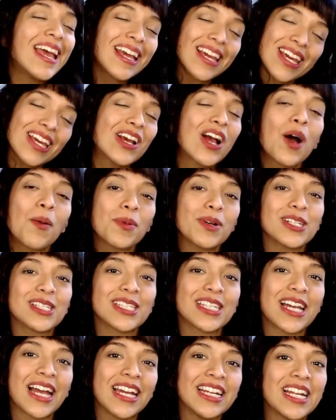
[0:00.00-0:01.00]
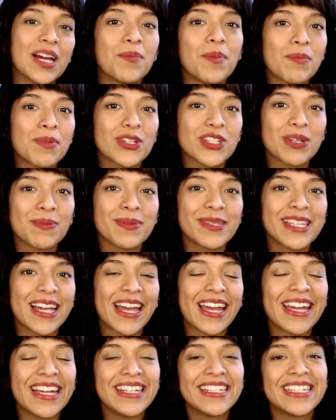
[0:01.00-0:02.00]
e-commerce site, a membership
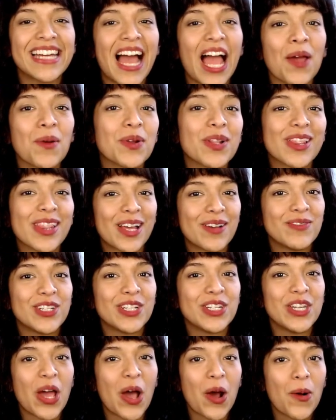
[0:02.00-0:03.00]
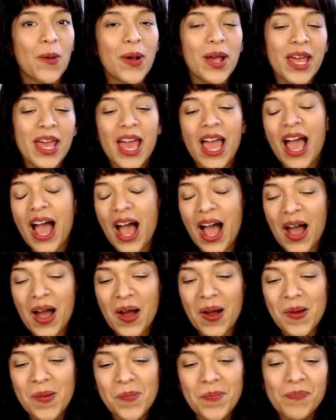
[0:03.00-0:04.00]
site? I would love to know.
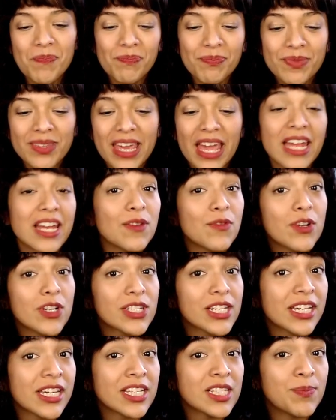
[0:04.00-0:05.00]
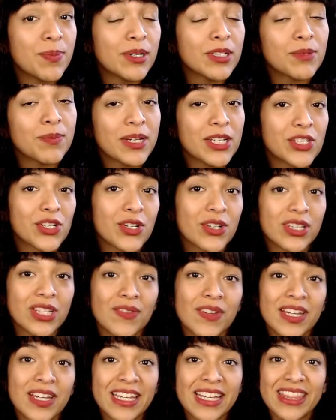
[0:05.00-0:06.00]
And if your site is built, make sure to leave
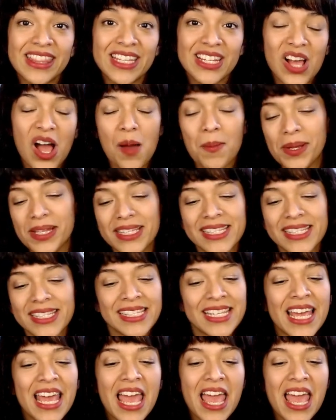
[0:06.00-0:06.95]
it in the comments.